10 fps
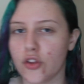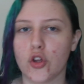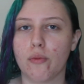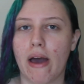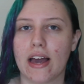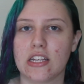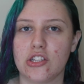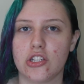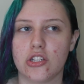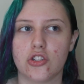the new
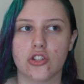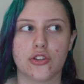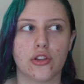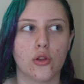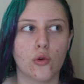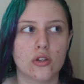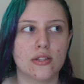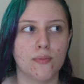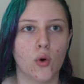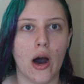packaging just
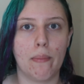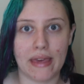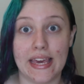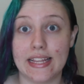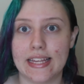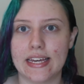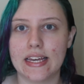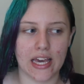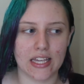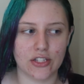looks more appealing.
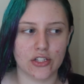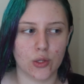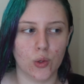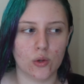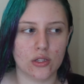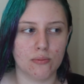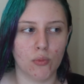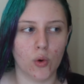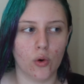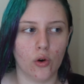It just looks
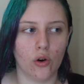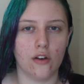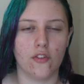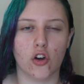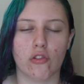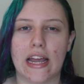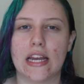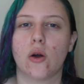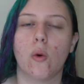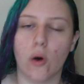more of a
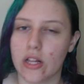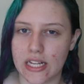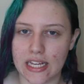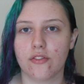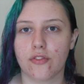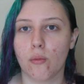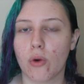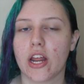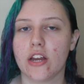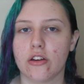greater quality. From
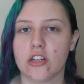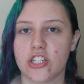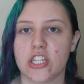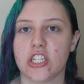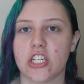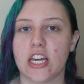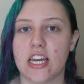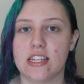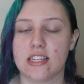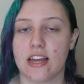what I know, Chi Chi
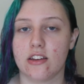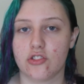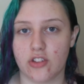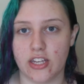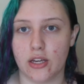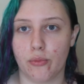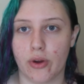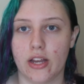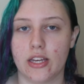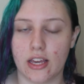is an Australian
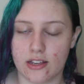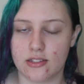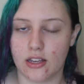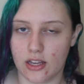brand. Yes,